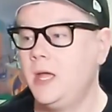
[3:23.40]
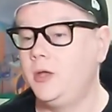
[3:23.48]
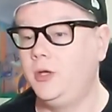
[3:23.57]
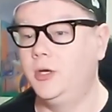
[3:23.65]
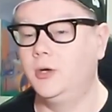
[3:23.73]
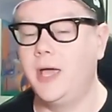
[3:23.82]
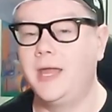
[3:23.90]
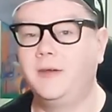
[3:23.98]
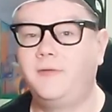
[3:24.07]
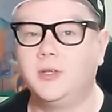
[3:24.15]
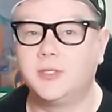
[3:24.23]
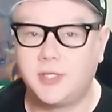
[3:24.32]
you know,
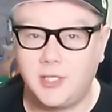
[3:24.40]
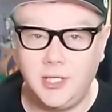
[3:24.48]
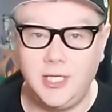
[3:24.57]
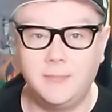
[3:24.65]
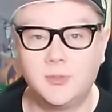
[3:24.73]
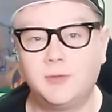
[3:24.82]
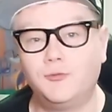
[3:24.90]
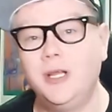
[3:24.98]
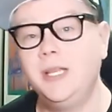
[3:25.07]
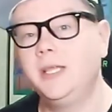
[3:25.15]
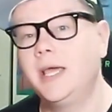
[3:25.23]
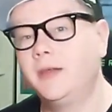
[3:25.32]
NFL schemes,
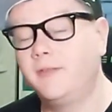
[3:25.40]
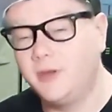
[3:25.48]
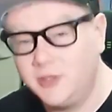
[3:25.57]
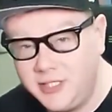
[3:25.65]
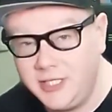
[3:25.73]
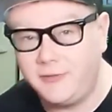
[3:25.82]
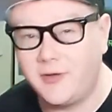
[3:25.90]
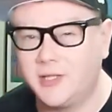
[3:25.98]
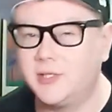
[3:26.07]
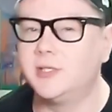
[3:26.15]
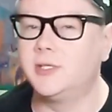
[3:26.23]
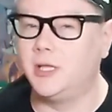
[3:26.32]
reading NFL
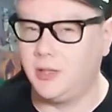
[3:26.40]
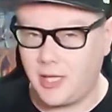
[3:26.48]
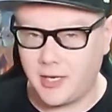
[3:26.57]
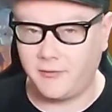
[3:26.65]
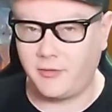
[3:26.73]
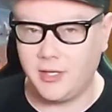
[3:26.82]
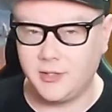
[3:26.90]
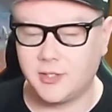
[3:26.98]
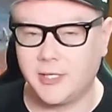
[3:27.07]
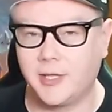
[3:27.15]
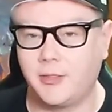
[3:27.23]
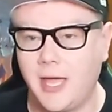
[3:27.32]
defenses, a lot of things
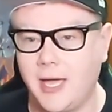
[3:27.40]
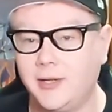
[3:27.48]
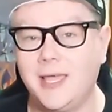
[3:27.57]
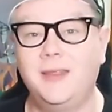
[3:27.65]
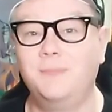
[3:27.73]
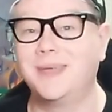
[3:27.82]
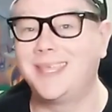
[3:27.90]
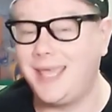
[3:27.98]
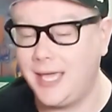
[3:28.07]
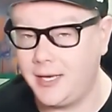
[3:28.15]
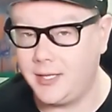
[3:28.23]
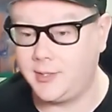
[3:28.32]
like that, getting
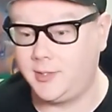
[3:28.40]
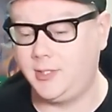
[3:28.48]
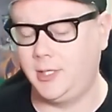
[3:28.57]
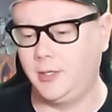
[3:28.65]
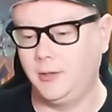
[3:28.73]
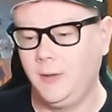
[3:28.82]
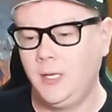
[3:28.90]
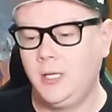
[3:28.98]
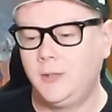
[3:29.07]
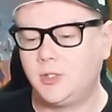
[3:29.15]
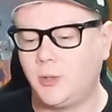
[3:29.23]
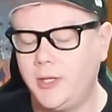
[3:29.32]
mechanics down.
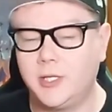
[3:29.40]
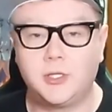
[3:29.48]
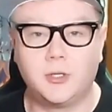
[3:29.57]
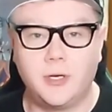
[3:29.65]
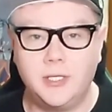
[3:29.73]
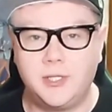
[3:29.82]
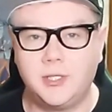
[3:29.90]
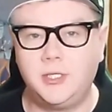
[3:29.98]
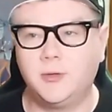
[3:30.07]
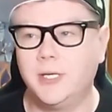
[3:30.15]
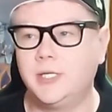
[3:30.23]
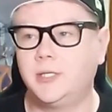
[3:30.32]
So I think it's a great
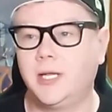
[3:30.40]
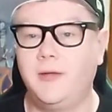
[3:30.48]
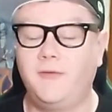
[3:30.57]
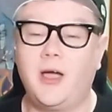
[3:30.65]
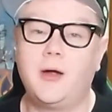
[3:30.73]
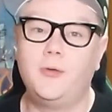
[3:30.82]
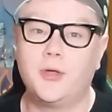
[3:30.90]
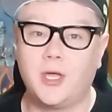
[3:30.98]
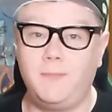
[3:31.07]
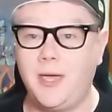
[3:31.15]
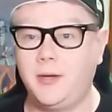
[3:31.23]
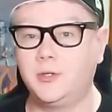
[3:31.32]
situation. If I were the
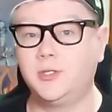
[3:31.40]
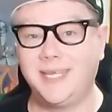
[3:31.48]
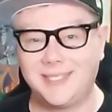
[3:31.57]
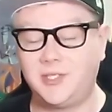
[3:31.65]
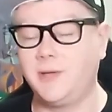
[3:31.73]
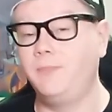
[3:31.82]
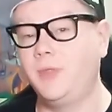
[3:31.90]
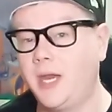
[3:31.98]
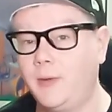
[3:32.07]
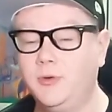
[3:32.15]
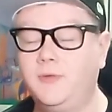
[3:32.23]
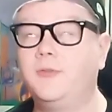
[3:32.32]
Commanders, that's something that I
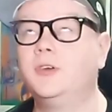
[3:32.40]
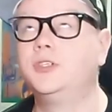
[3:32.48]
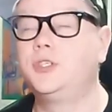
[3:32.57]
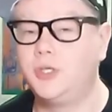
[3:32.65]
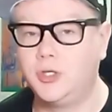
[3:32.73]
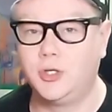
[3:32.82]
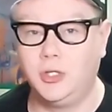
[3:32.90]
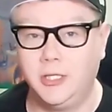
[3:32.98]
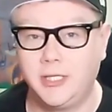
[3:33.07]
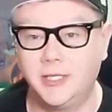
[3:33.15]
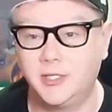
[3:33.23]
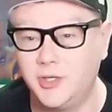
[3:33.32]
would for sure
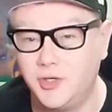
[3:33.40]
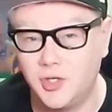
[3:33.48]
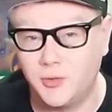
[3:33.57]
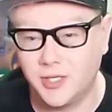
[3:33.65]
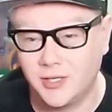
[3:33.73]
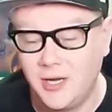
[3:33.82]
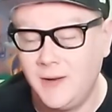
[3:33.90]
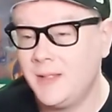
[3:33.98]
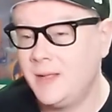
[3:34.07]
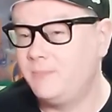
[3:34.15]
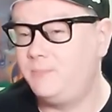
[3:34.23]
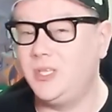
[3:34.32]
look into doing.
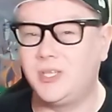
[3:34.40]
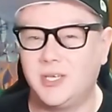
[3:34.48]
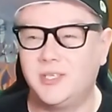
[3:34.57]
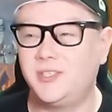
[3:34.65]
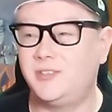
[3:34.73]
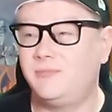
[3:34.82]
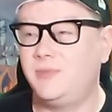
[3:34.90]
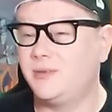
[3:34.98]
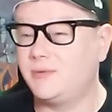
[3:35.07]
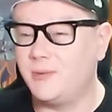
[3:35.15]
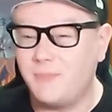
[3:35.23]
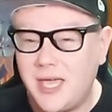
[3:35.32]
Because the
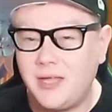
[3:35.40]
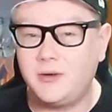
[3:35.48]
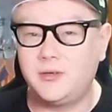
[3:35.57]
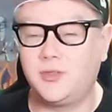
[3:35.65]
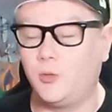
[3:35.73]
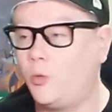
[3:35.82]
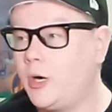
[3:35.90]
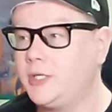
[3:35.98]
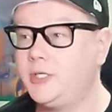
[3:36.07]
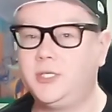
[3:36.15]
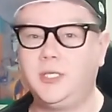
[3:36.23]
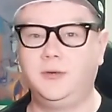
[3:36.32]
Commanders, the
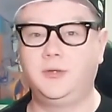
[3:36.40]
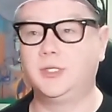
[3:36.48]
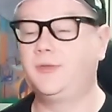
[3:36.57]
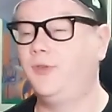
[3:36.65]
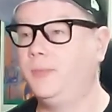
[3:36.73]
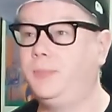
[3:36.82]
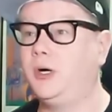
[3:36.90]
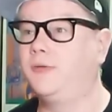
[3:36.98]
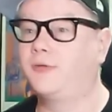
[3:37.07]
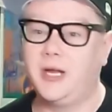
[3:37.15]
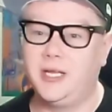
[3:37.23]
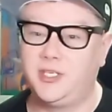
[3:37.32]
Washington just football
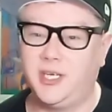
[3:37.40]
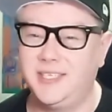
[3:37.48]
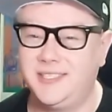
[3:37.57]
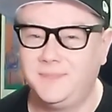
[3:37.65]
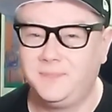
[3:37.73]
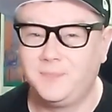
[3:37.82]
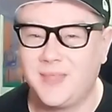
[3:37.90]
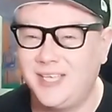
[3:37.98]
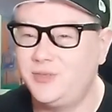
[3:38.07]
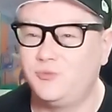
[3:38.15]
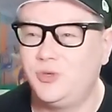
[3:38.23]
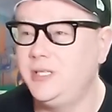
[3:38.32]
franchise,
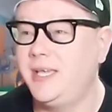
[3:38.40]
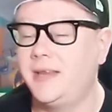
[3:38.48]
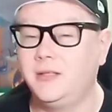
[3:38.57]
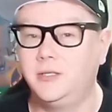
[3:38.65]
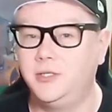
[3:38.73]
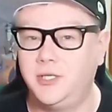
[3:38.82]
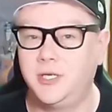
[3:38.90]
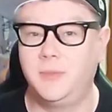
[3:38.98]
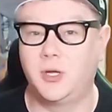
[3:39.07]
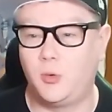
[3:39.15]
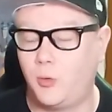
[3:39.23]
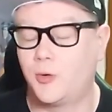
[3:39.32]
hasn't really had a
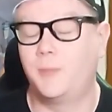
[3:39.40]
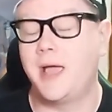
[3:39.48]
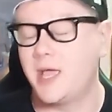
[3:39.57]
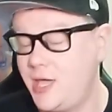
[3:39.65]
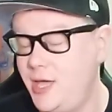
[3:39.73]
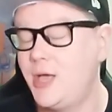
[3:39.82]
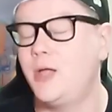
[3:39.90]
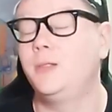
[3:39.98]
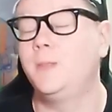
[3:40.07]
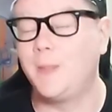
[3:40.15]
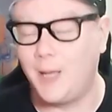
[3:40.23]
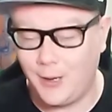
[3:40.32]
legitimate quarterback in a
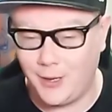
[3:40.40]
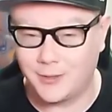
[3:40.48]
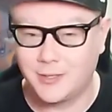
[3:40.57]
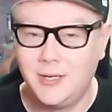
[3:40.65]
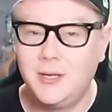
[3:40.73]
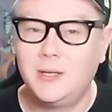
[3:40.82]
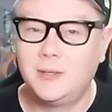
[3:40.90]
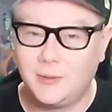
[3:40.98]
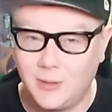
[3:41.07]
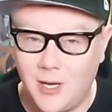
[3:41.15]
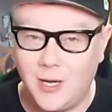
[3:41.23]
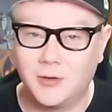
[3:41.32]
long,
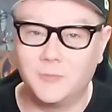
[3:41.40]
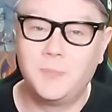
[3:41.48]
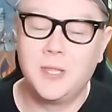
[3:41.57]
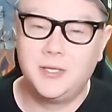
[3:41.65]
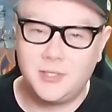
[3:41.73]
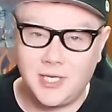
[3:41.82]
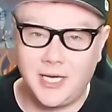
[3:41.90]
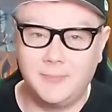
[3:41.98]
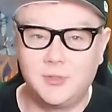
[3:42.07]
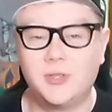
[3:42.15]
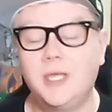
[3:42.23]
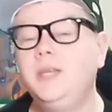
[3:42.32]
long time.
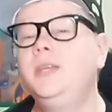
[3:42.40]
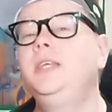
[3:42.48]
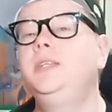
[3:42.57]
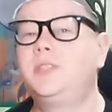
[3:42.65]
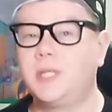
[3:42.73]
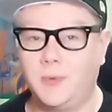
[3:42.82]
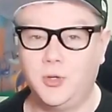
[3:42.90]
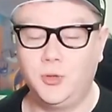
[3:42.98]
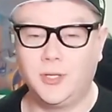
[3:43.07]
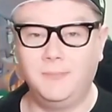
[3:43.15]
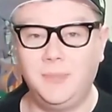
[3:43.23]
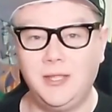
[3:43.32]
So they need someone who
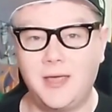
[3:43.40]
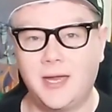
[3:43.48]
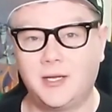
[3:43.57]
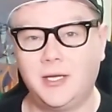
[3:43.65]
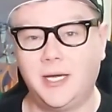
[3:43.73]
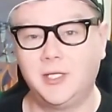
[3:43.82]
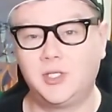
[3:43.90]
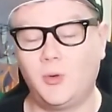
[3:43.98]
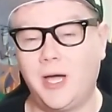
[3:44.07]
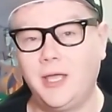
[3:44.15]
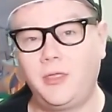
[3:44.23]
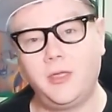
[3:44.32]
can be that guy. So
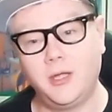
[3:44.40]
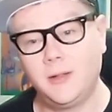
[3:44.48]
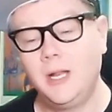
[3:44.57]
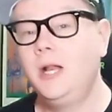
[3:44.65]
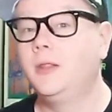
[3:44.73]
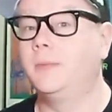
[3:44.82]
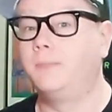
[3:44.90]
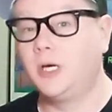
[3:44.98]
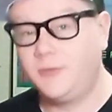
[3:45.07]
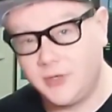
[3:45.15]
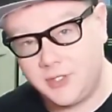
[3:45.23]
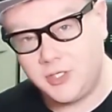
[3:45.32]
I think the
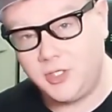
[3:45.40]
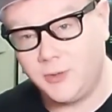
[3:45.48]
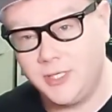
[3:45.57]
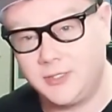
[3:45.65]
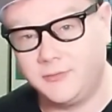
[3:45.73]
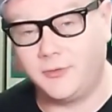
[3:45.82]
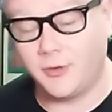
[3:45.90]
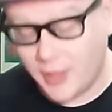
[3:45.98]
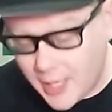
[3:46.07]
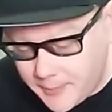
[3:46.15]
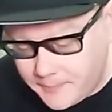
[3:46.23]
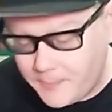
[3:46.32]
perfect situation for
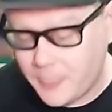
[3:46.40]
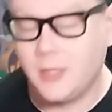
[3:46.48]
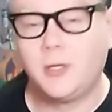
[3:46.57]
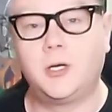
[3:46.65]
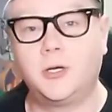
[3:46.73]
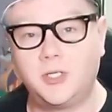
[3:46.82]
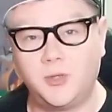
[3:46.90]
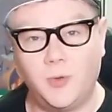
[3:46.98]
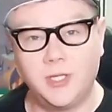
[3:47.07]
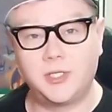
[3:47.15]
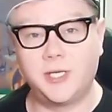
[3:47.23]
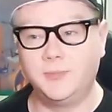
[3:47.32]
them, Carson
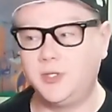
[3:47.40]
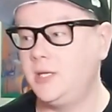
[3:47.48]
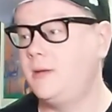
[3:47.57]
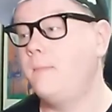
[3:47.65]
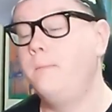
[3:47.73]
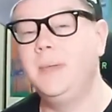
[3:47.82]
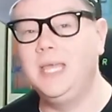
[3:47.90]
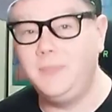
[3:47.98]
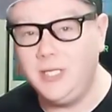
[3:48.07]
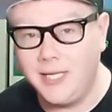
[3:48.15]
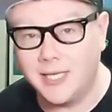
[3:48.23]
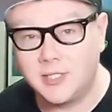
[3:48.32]
Wentz comes in, maybe
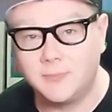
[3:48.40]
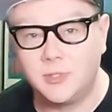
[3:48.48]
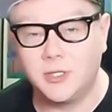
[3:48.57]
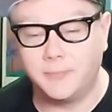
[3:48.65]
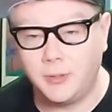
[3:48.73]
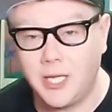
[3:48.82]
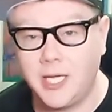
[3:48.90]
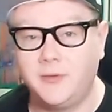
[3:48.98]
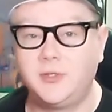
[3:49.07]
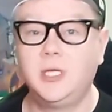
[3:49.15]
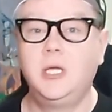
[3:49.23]
he gets them to the playoffs,